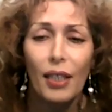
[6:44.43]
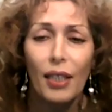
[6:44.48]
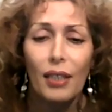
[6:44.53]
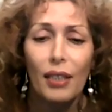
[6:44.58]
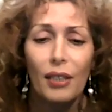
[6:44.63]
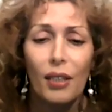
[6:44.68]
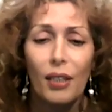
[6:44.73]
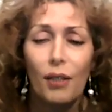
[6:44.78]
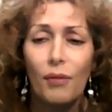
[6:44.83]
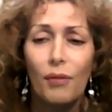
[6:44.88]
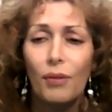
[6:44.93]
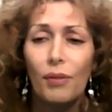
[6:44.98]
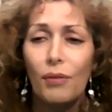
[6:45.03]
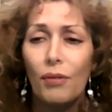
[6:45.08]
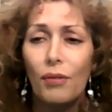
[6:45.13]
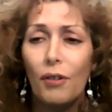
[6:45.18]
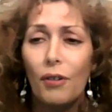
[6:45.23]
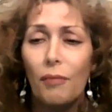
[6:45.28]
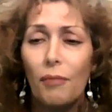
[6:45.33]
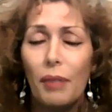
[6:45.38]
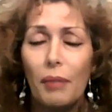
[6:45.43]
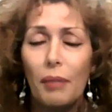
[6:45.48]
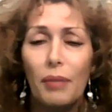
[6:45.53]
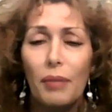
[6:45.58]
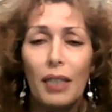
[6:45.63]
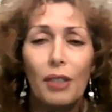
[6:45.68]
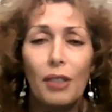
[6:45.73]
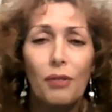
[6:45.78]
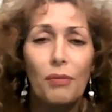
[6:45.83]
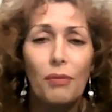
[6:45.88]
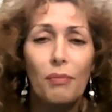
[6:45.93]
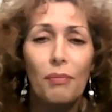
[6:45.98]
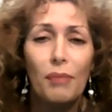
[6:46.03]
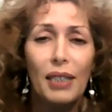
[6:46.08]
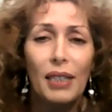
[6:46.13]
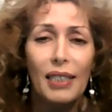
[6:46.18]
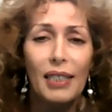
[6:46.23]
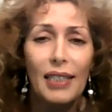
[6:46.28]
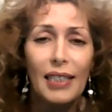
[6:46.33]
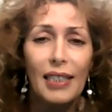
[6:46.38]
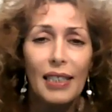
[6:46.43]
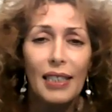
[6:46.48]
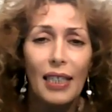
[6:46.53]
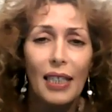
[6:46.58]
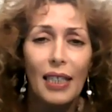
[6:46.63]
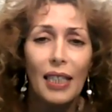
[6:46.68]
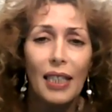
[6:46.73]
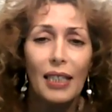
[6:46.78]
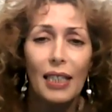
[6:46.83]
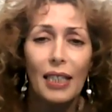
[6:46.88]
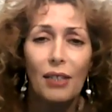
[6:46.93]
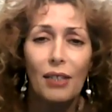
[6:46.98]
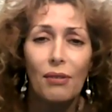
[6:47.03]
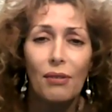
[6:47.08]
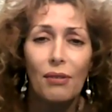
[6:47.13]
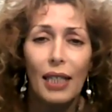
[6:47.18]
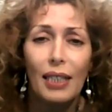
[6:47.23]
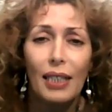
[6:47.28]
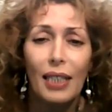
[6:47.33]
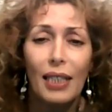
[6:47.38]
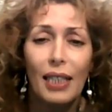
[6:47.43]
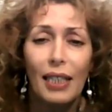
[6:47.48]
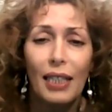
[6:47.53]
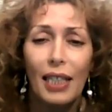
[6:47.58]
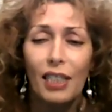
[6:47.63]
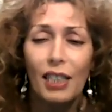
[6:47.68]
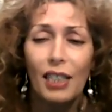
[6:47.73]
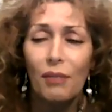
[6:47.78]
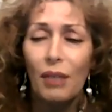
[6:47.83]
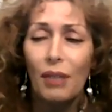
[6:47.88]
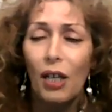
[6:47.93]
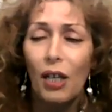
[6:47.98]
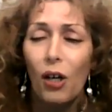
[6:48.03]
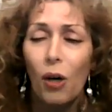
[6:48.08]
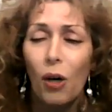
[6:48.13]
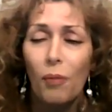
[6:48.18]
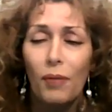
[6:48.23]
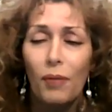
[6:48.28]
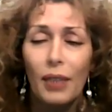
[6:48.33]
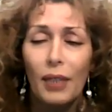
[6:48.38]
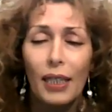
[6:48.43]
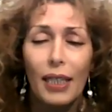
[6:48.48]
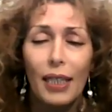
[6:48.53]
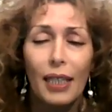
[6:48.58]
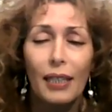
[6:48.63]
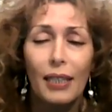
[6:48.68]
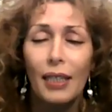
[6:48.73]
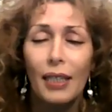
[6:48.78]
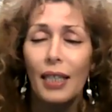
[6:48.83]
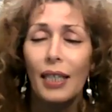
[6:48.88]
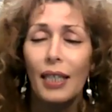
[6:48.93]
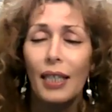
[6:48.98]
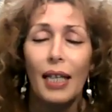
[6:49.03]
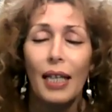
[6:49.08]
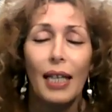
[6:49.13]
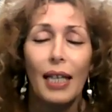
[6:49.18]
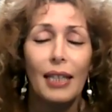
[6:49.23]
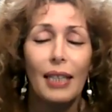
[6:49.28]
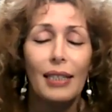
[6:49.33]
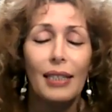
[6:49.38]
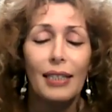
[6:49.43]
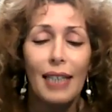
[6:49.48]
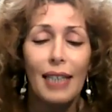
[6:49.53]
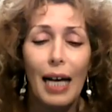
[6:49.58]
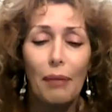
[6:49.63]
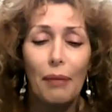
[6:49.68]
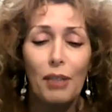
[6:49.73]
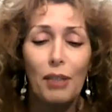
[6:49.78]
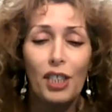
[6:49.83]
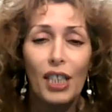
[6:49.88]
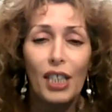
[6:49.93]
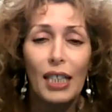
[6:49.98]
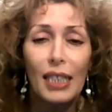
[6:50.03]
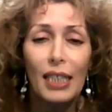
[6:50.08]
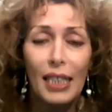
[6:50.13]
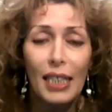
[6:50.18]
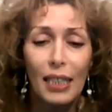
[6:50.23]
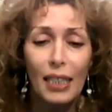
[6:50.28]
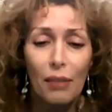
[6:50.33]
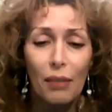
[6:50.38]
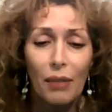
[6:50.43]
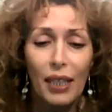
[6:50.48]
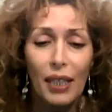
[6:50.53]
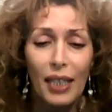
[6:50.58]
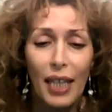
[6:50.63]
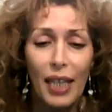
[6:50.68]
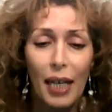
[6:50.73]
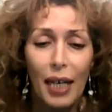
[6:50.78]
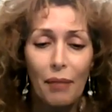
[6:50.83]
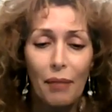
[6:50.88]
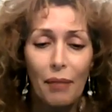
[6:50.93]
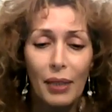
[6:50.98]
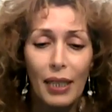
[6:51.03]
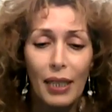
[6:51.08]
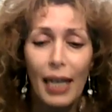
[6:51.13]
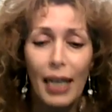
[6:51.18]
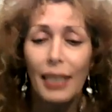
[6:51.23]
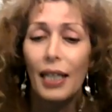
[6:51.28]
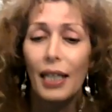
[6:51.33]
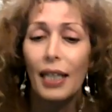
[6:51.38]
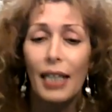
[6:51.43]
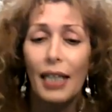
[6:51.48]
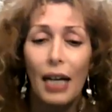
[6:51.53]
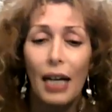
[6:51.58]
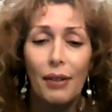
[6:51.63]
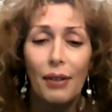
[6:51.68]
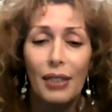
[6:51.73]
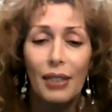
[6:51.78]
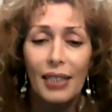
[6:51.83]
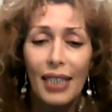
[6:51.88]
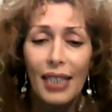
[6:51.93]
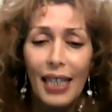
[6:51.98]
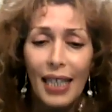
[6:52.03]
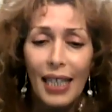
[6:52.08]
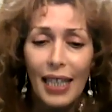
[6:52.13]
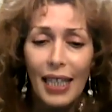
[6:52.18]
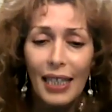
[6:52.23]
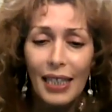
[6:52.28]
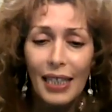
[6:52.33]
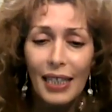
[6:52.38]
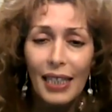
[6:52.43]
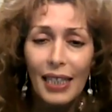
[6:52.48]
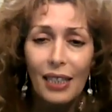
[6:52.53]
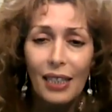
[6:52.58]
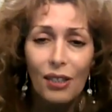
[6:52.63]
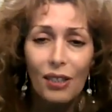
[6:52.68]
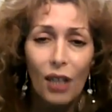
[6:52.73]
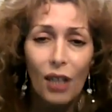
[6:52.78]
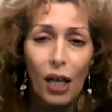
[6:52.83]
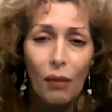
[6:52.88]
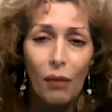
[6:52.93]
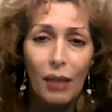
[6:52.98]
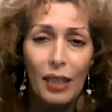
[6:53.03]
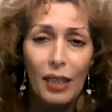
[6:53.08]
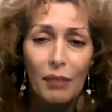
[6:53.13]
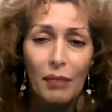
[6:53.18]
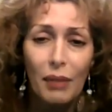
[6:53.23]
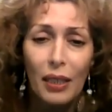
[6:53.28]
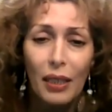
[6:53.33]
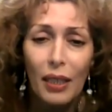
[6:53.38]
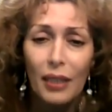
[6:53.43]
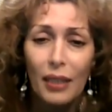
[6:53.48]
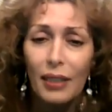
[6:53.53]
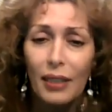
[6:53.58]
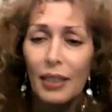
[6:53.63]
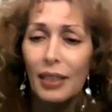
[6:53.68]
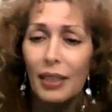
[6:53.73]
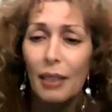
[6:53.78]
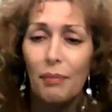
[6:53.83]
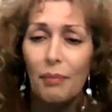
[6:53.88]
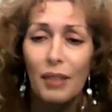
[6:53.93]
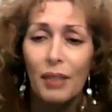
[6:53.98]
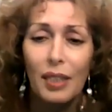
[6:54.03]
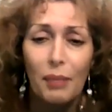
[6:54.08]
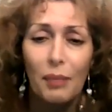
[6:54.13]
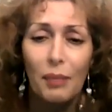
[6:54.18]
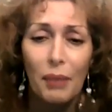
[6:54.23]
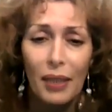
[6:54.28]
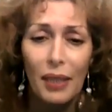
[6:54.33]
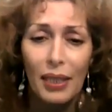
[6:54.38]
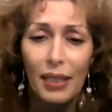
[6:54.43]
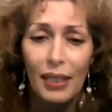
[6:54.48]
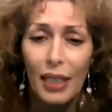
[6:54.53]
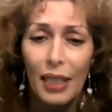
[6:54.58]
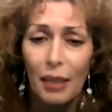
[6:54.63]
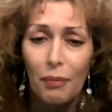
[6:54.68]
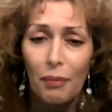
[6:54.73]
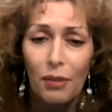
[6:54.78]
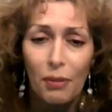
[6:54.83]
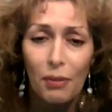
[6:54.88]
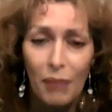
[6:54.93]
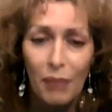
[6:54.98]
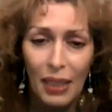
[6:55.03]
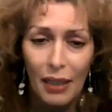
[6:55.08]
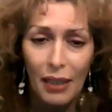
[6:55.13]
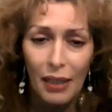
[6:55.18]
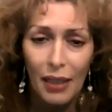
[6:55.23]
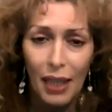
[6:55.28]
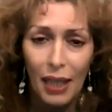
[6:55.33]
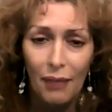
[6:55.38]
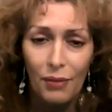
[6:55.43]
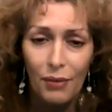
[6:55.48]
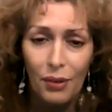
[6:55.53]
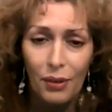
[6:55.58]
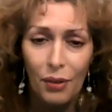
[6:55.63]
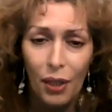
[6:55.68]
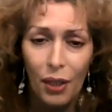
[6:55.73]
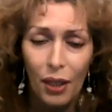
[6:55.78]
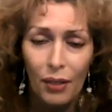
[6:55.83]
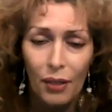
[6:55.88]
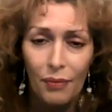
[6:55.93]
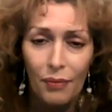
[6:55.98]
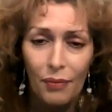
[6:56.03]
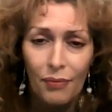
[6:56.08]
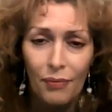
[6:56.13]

So, people that you miss, that you like a connection, we hopefully can establish a link with them. Cannot guarantee anything as always, because it's up to Spirit. It's not up to me, after all.